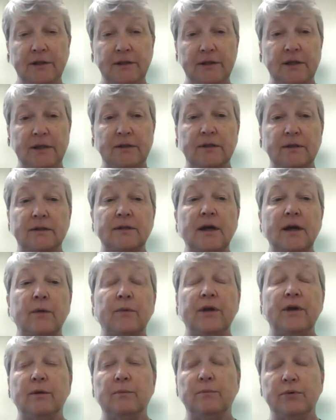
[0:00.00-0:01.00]
the diseases
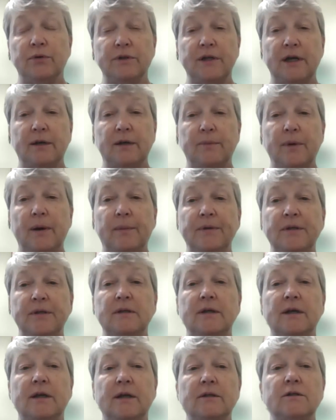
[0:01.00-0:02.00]
that we can protect puppies
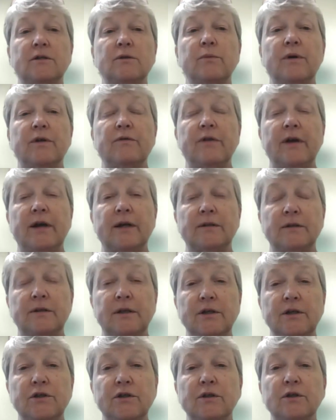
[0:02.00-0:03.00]
against with
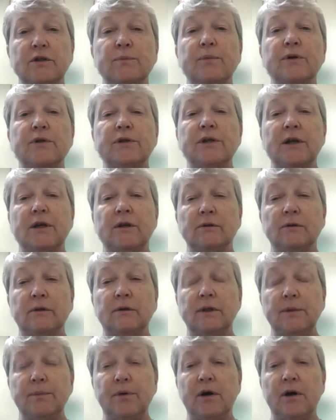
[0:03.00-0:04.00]
vaccinations,
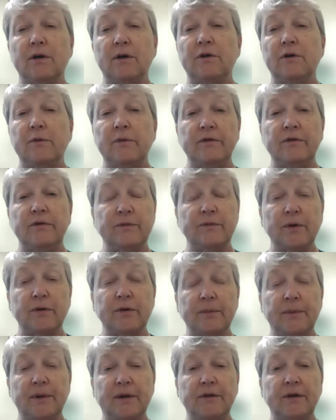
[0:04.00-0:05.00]
particularly parvo. We've
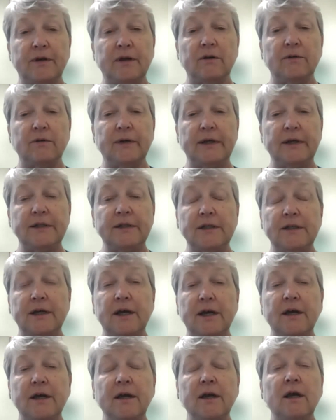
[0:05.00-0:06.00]
spoken about that already
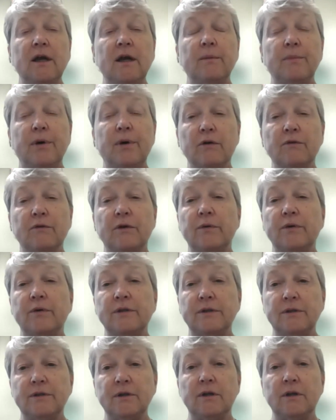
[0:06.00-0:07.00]
today. Parvo
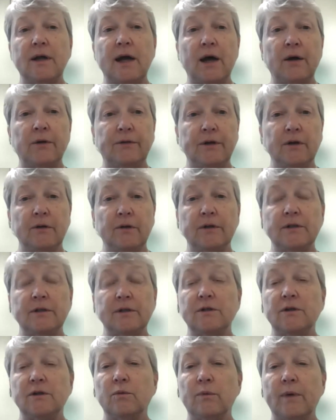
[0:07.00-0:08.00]
is still out there, it's
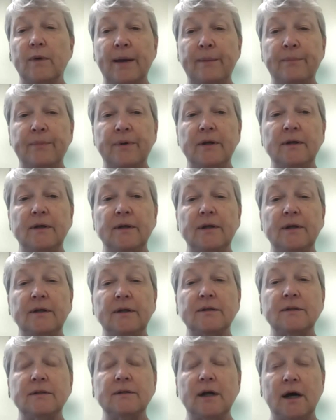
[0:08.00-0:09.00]
still rampant. It
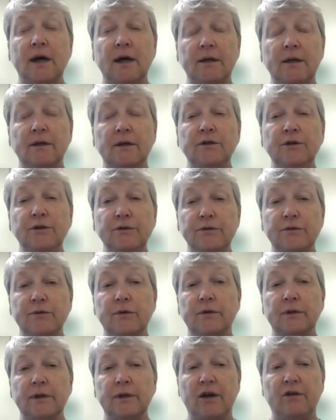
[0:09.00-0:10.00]
is not
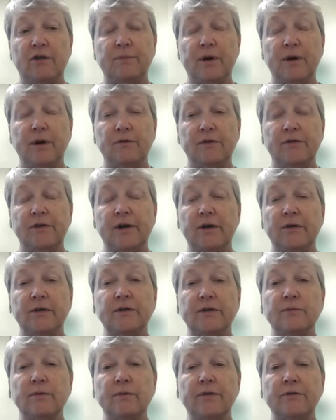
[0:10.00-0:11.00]
unusual to have
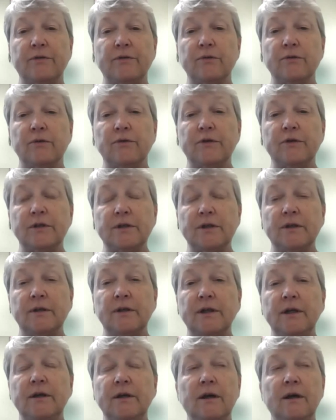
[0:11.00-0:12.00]
parvovirus run through a
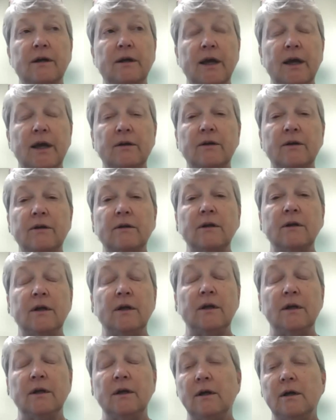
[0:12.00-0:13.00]
facility, a kennel,
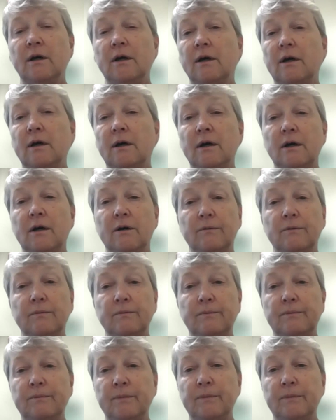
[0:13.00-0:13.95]
uh, a,